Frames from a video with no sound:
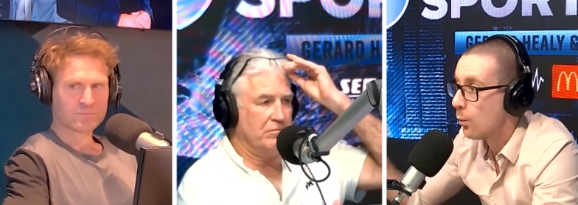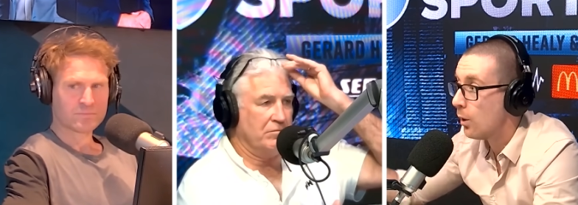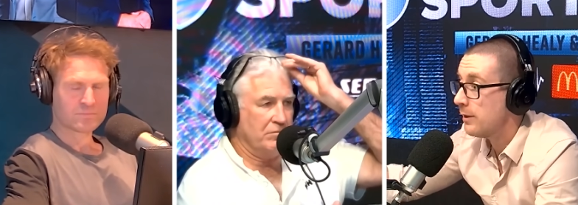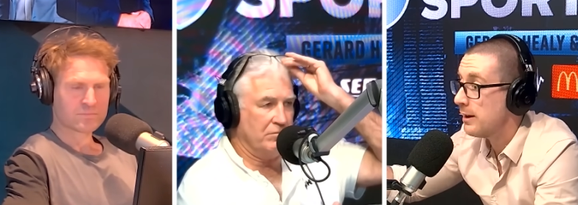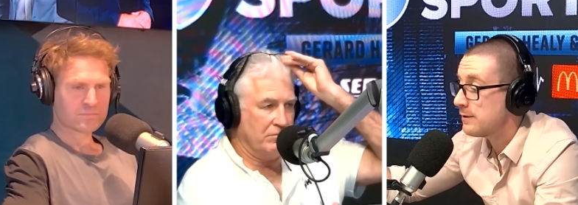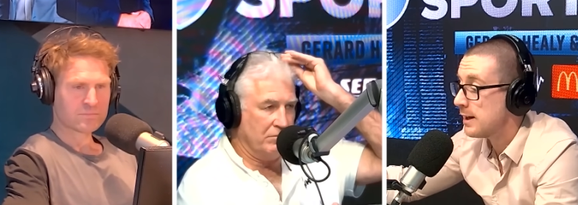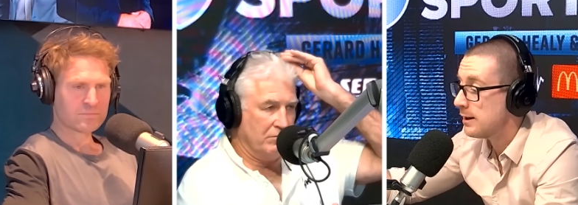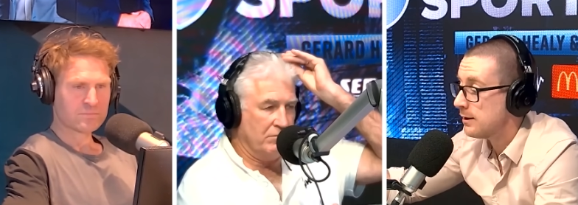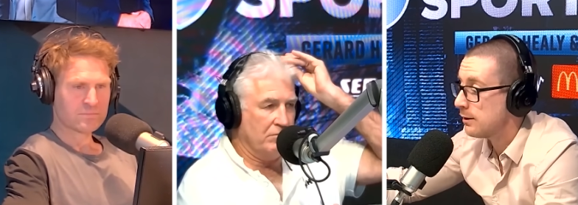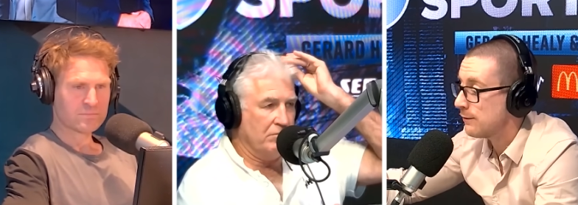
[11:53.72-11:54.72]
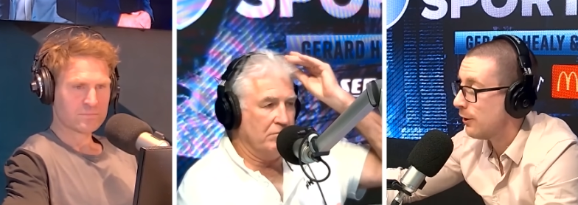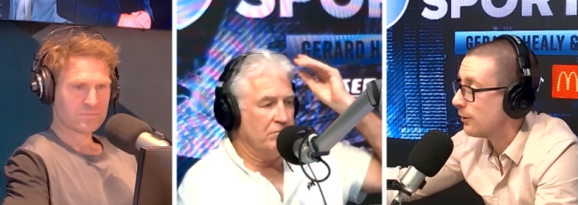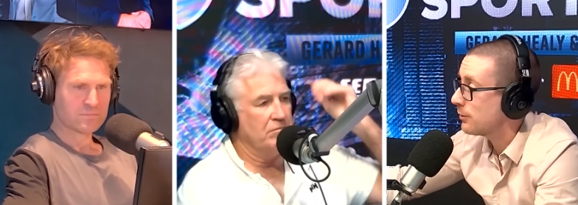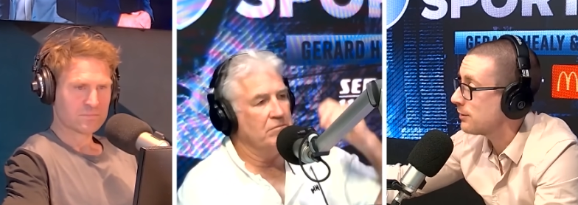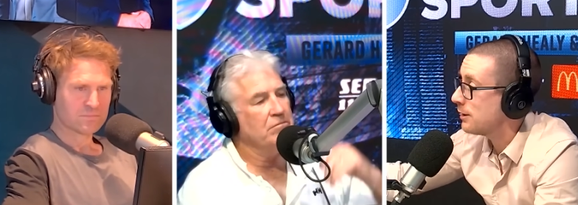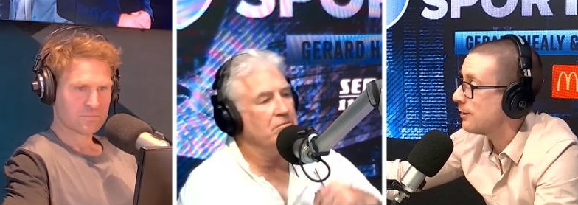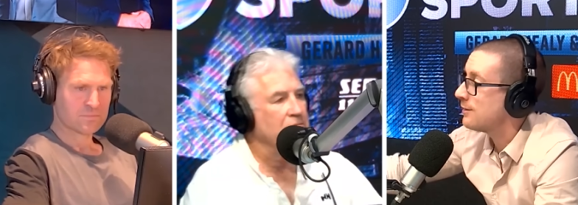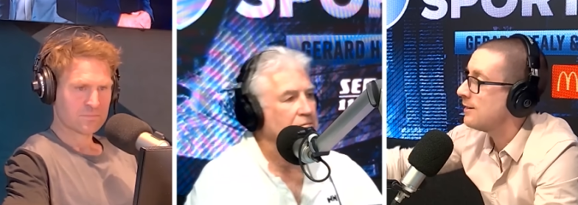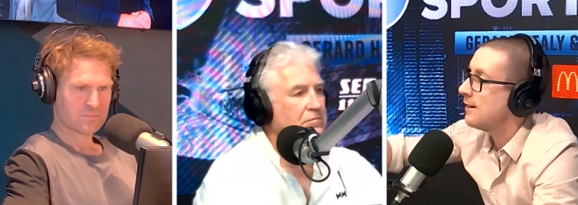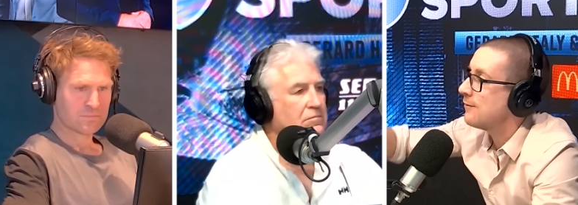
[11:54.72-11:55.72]
Speaker 1: and what they've done in this final
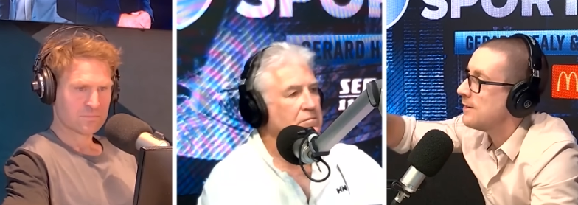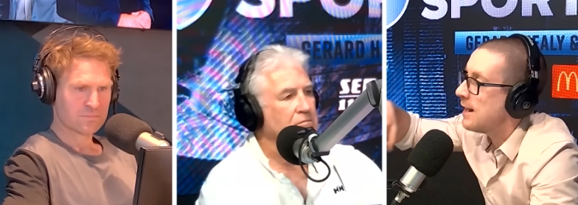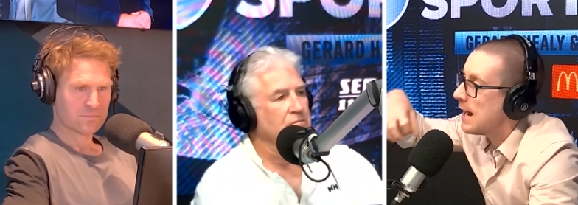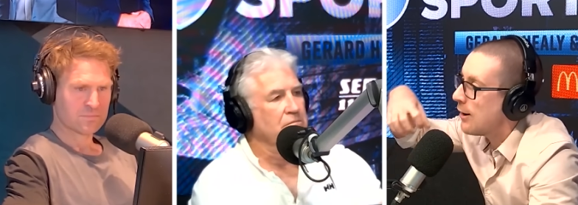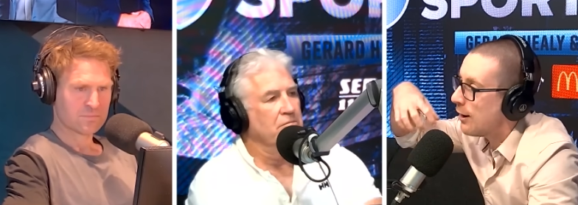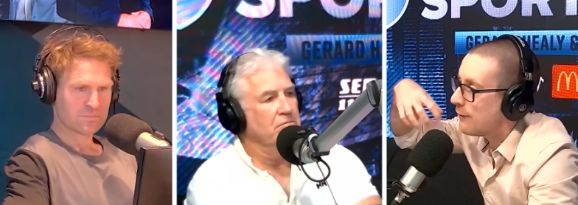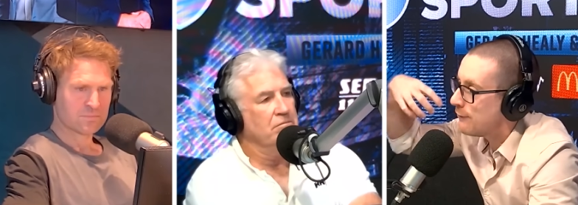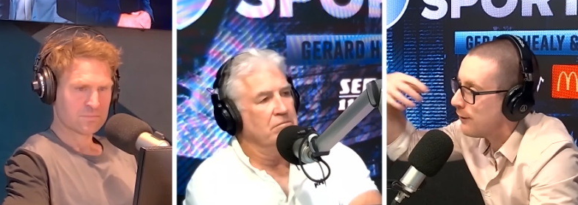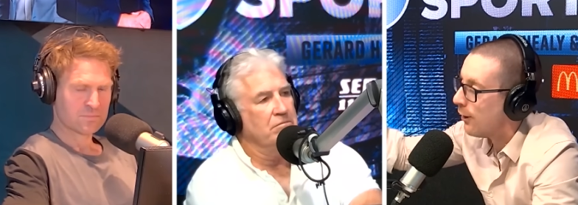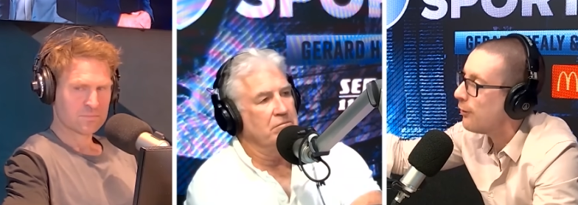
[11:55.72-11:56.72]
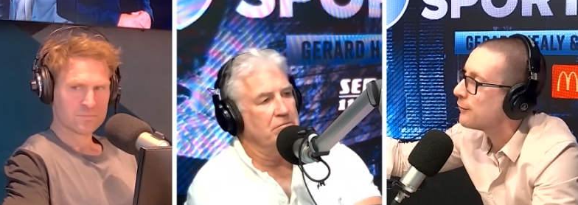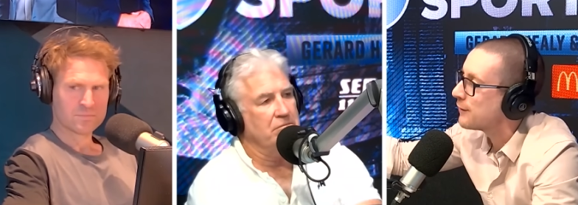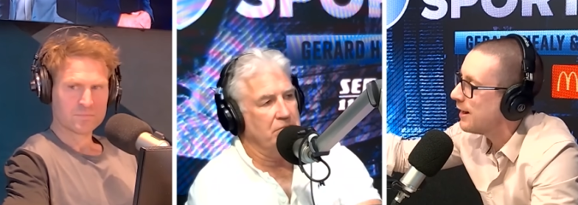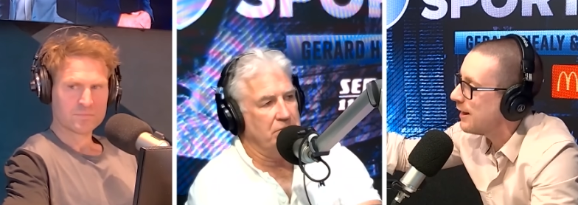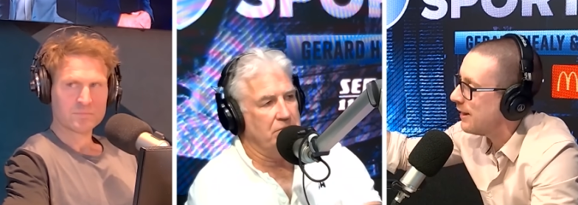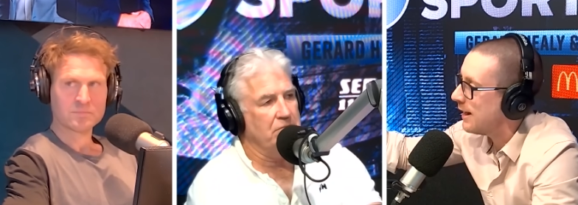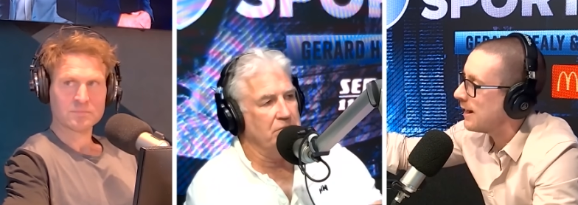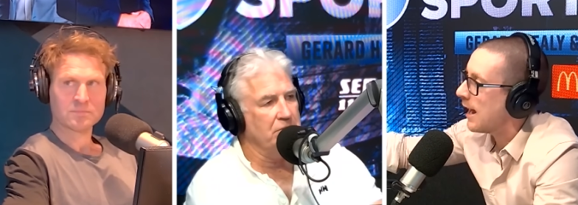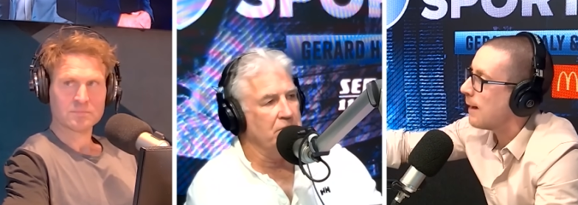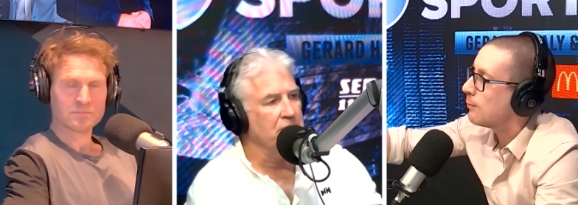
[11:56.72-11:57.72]
series, they've now evolved
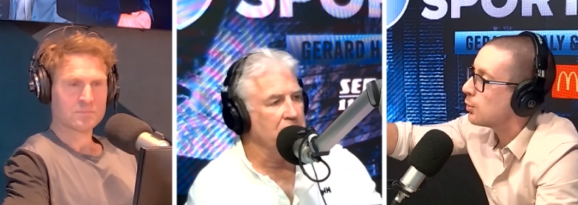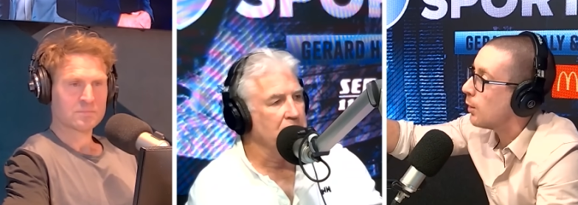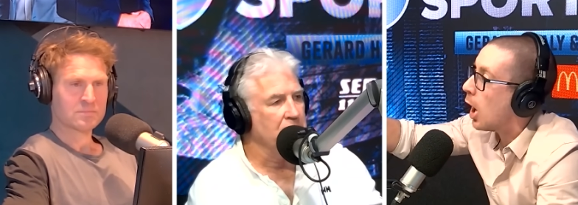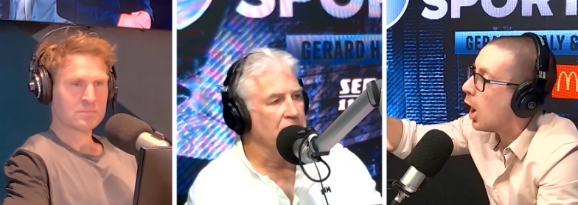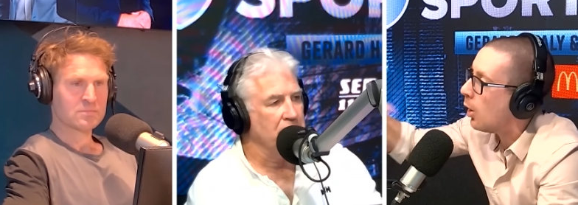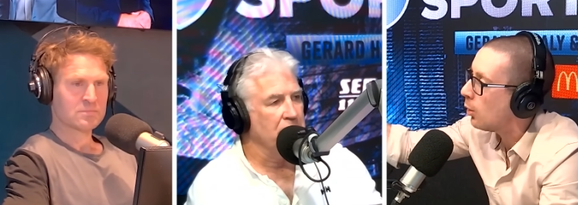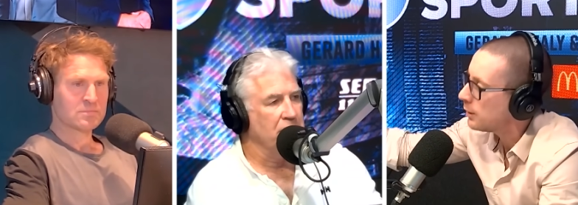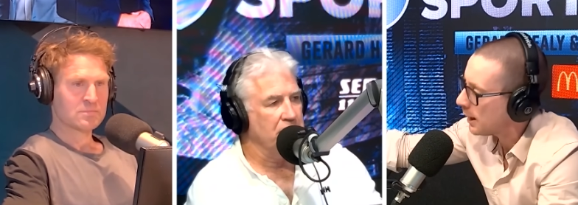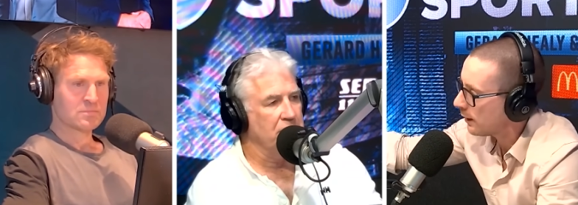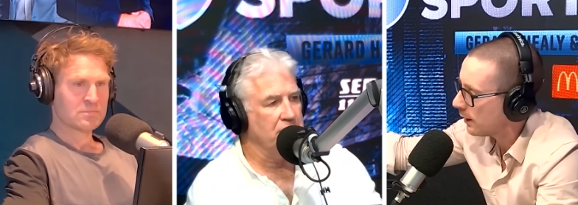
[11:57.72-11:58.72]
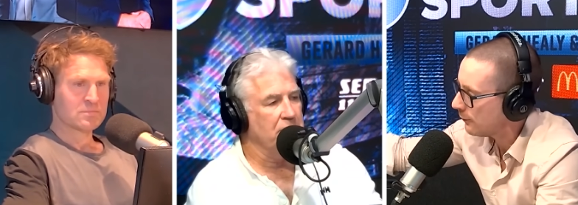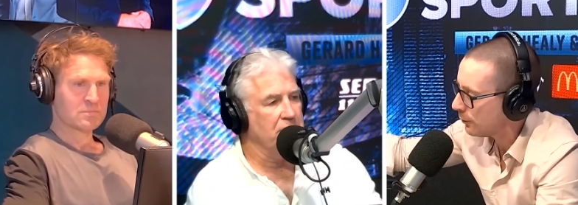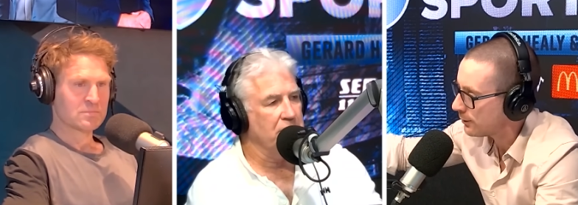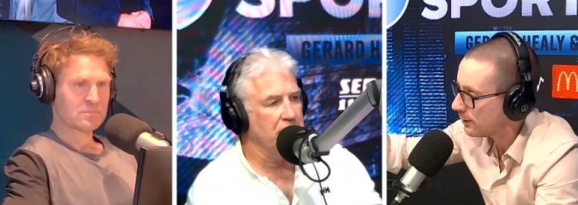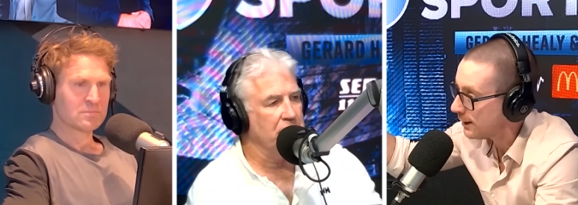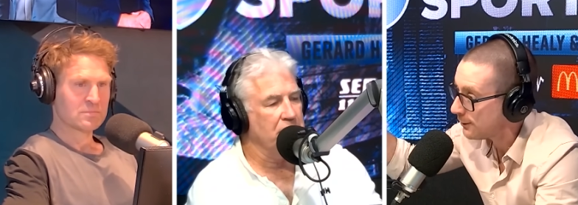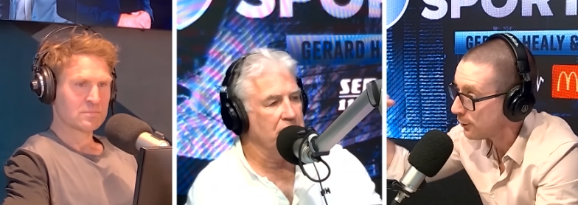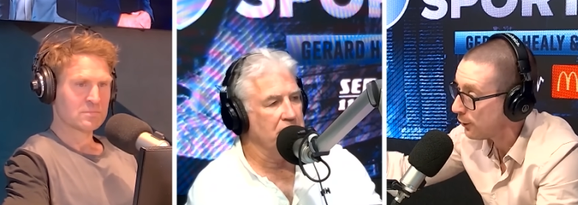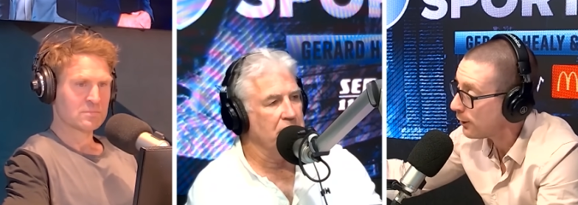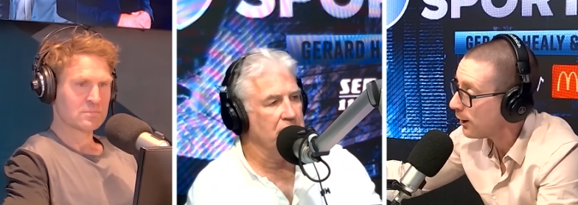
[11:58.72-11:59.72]
their game to a whole nother level. So
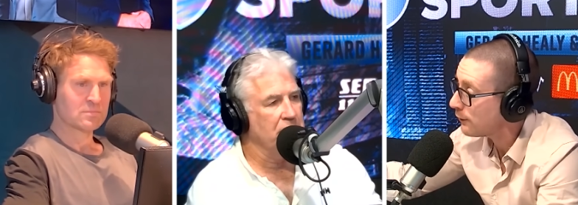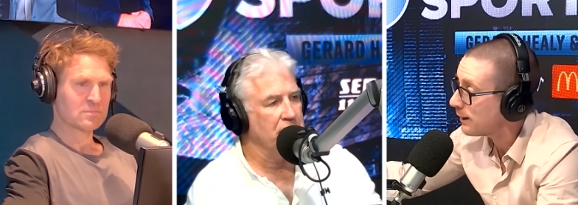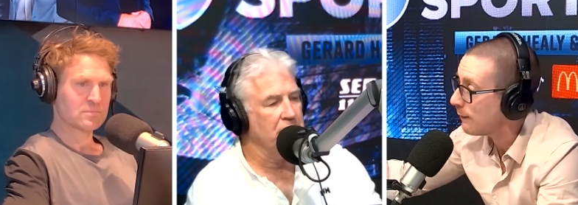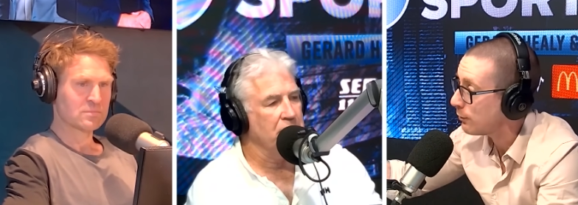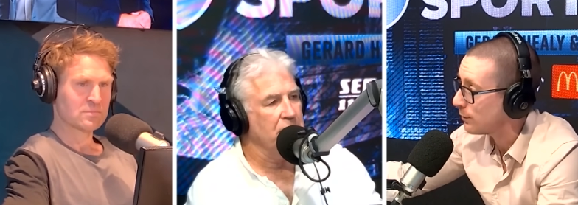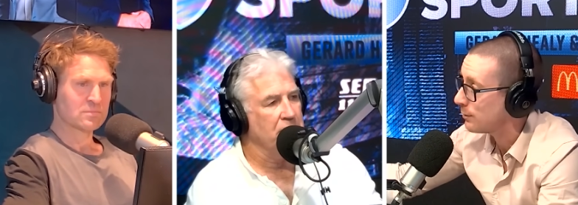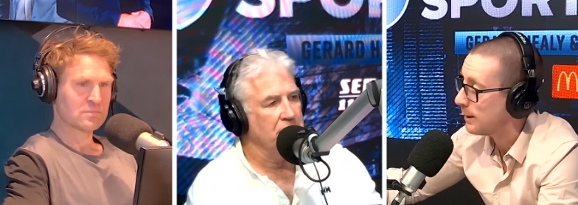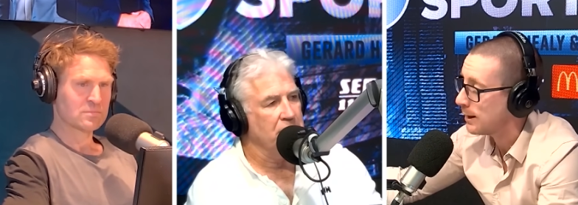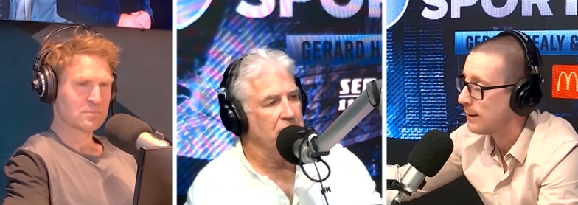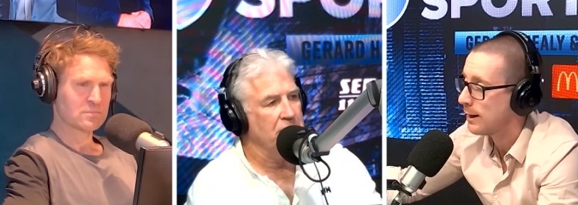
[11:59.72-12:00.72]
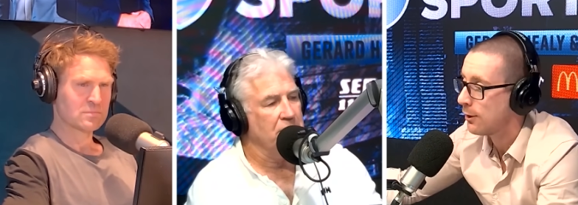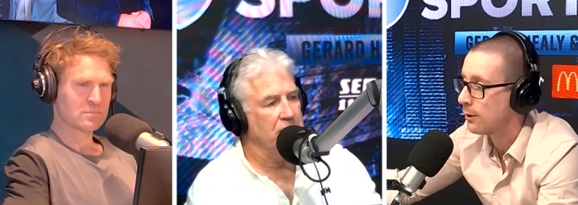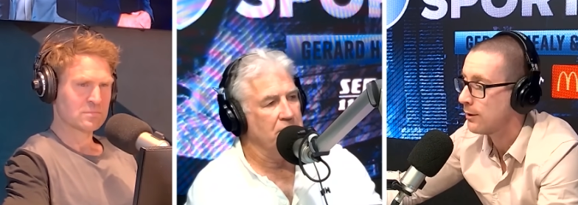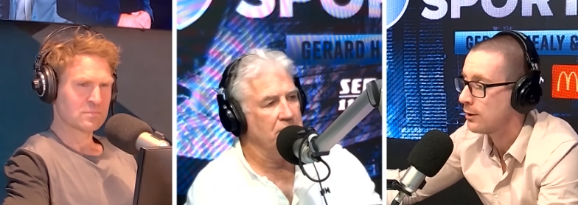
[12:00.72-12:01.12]
their turnover game, which we speak about a